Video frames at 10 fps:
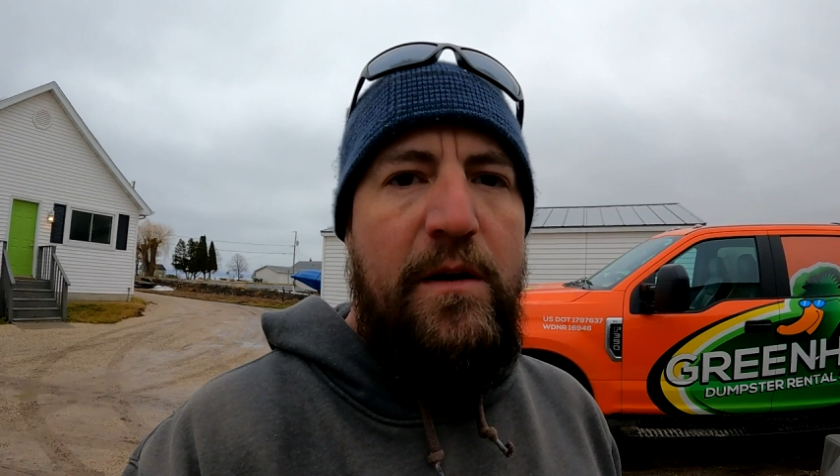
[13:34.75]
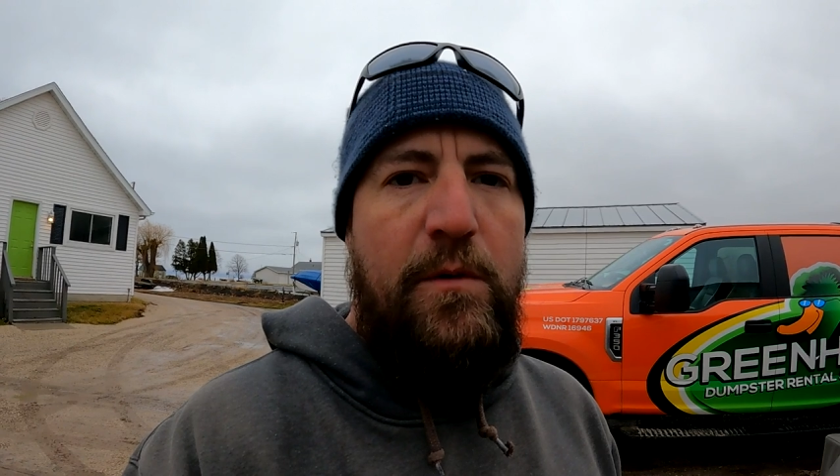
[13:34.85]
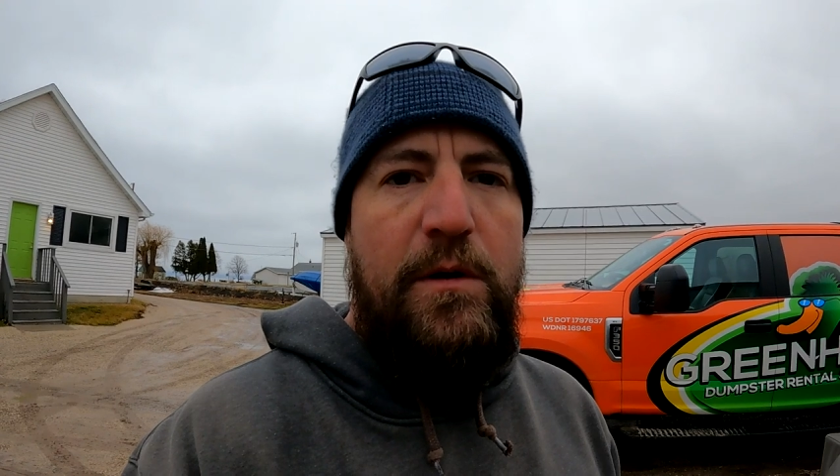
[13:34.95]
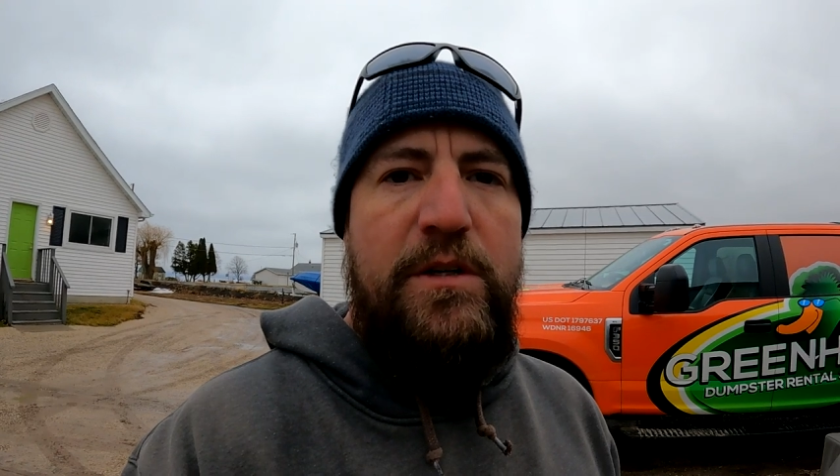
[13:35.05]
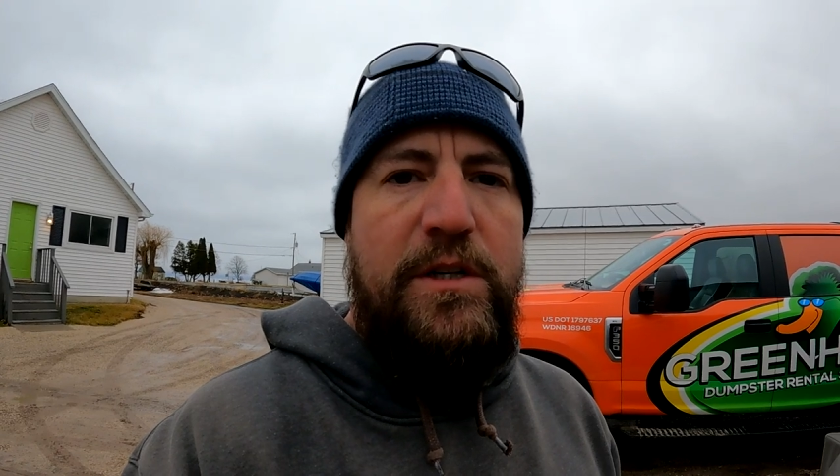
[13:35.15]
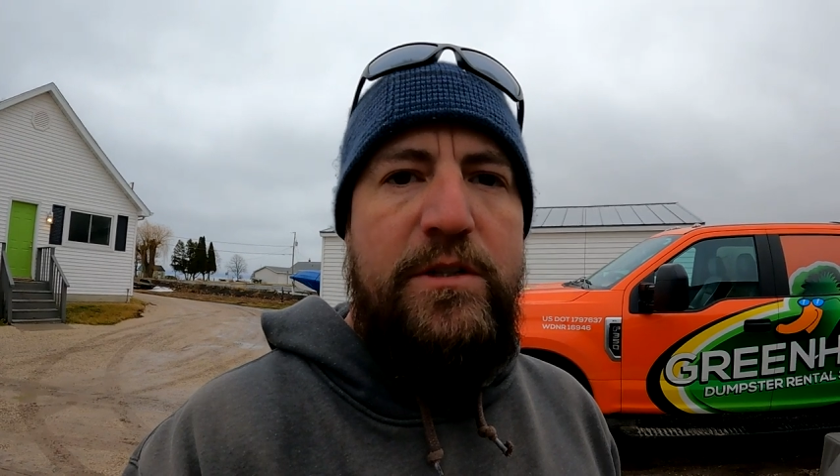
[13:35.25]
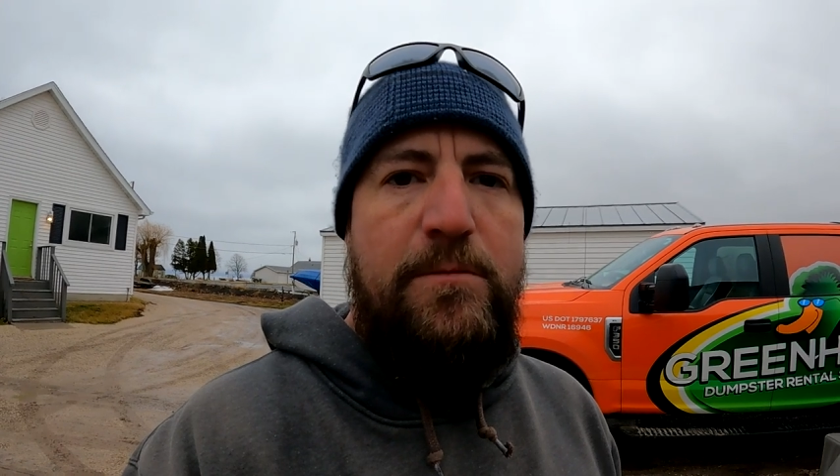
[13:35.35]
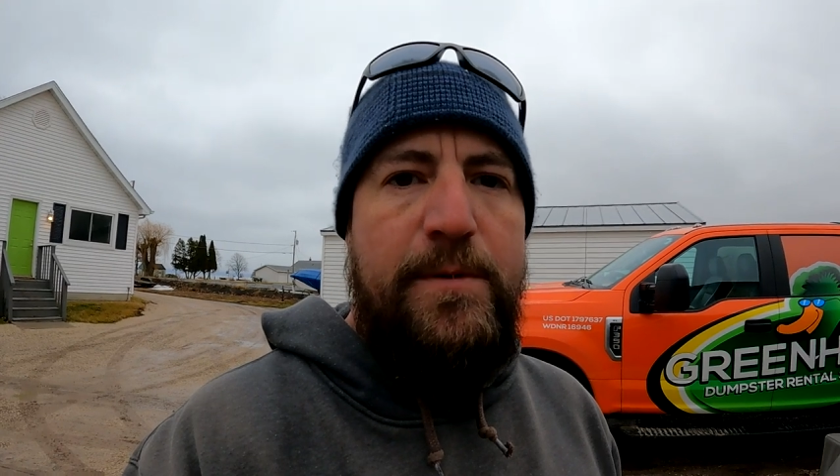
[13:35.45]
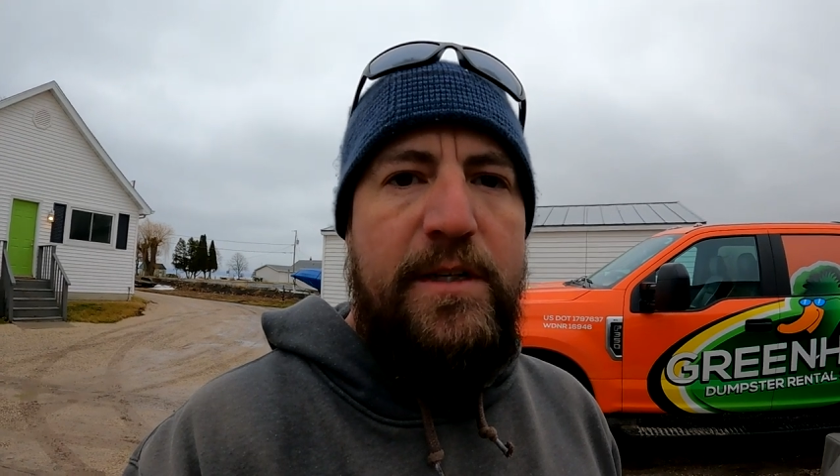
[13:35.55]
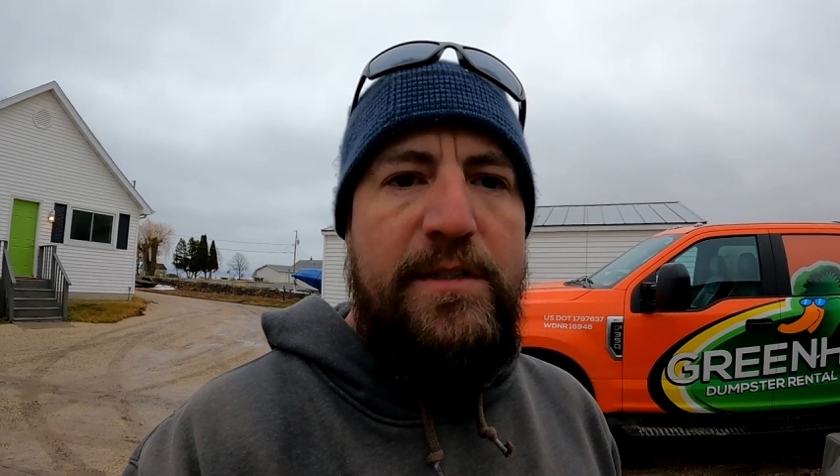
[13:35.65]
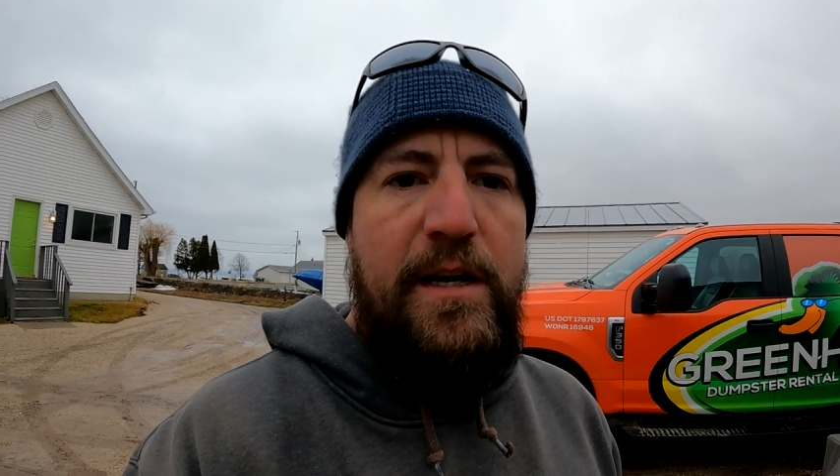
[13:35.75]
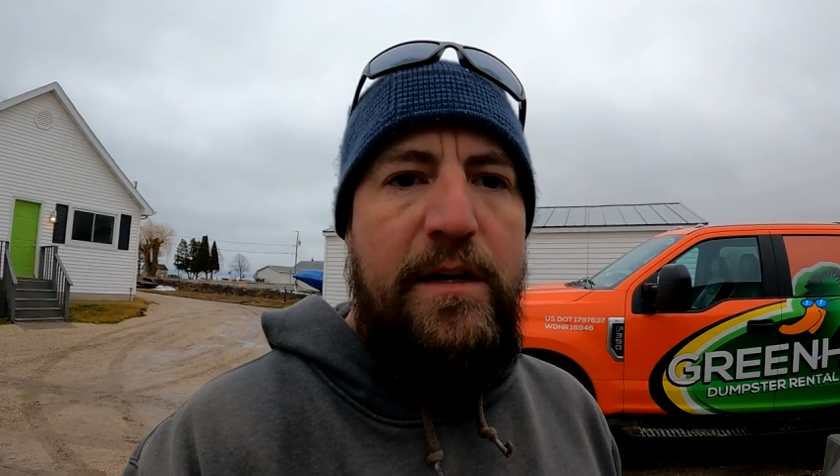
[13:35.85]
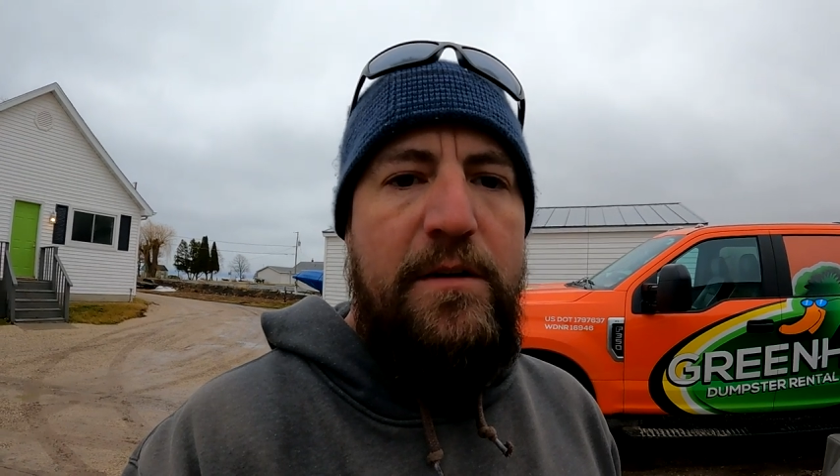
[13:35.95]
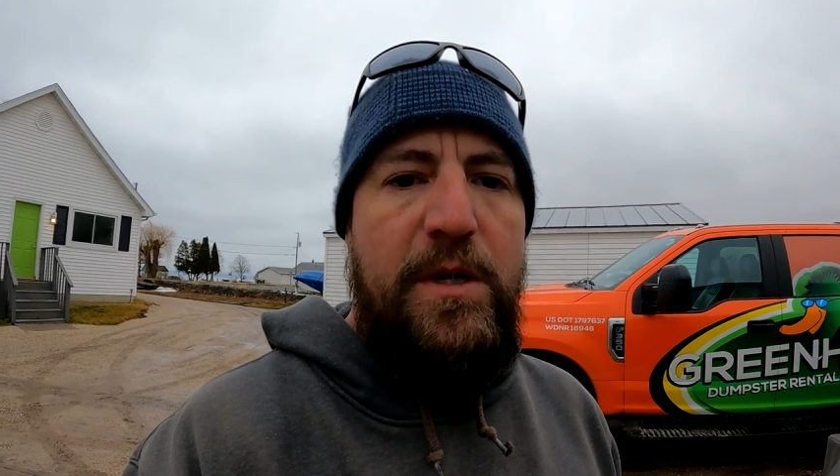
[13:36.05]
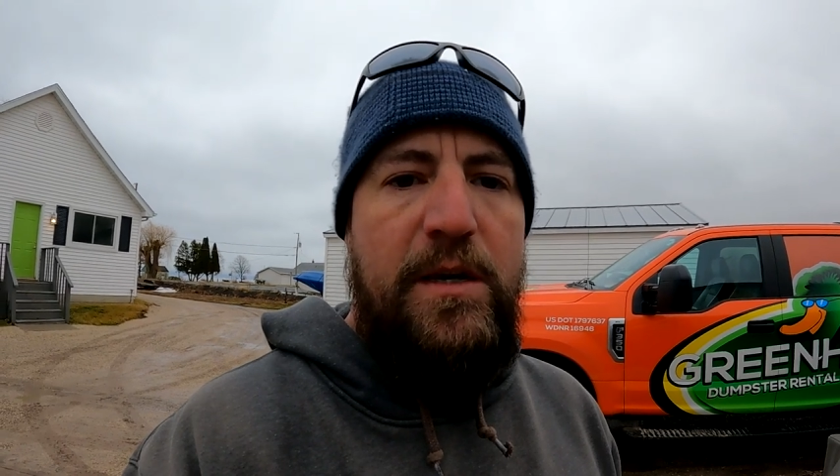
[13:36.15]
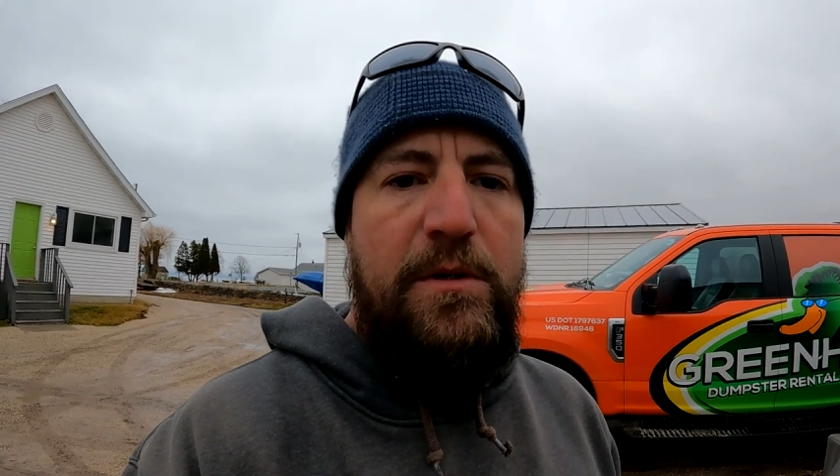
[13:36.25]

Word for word: and we were just super excited to be